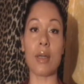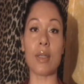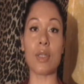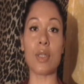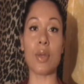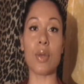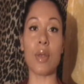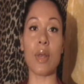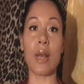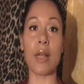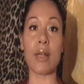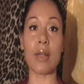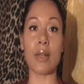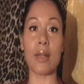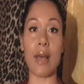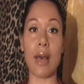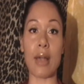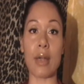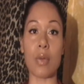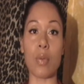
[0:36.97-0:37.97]
so
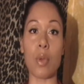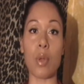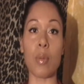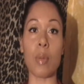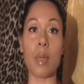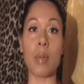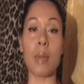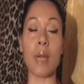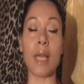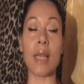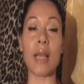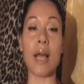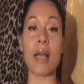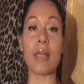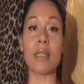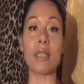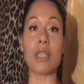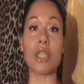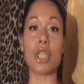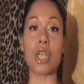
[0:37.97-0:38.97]
that will be my
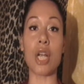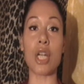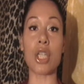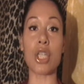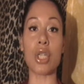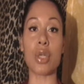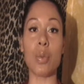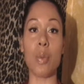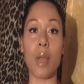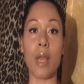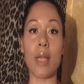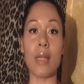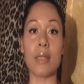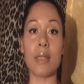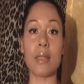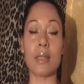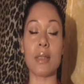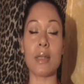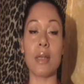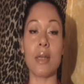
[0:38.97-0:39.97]
last injection
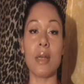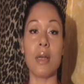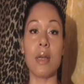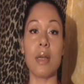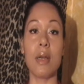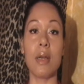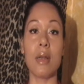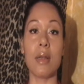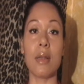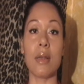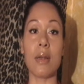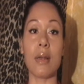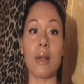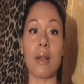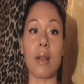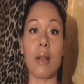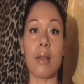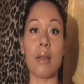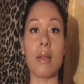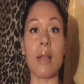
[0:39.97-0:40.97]
weight that
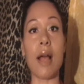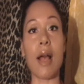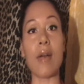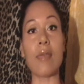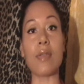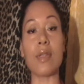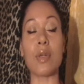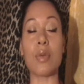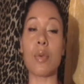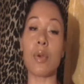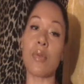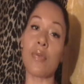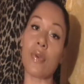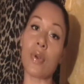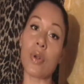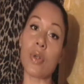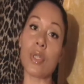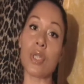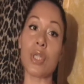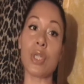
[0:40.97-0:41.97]
I'll have to
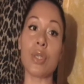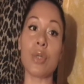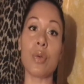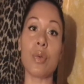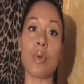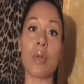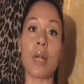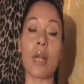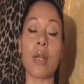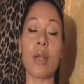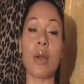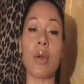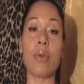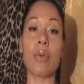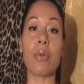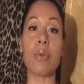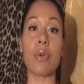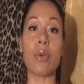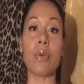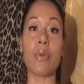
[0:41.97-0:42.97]
refer to when I go
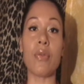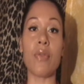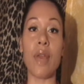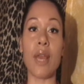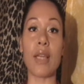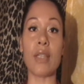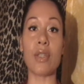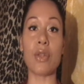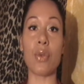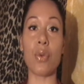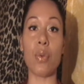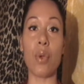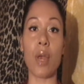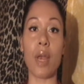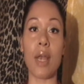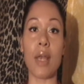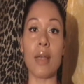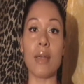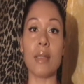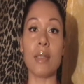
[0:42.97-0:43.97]
through phase
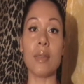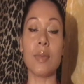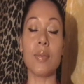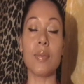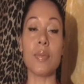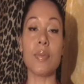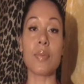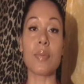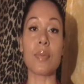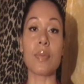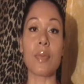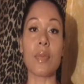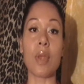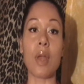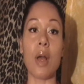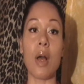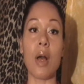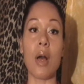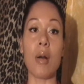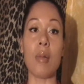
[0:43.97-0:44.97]
3.
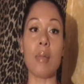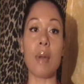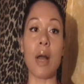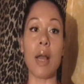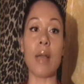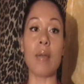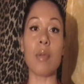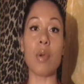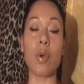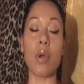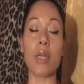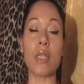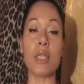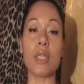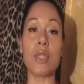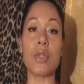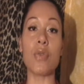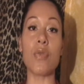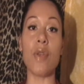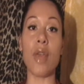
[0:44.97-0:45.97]
I am going
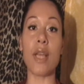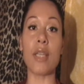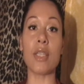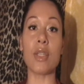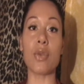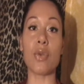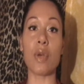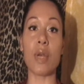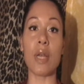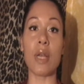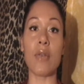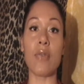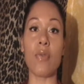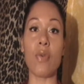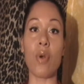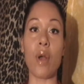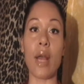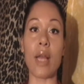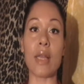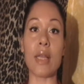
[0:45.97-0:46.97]
to do phase 3
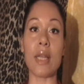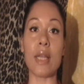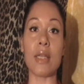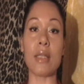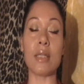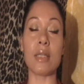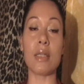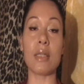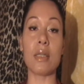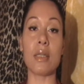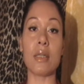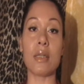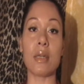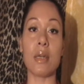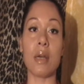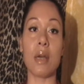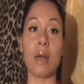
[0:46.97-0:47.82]
for at least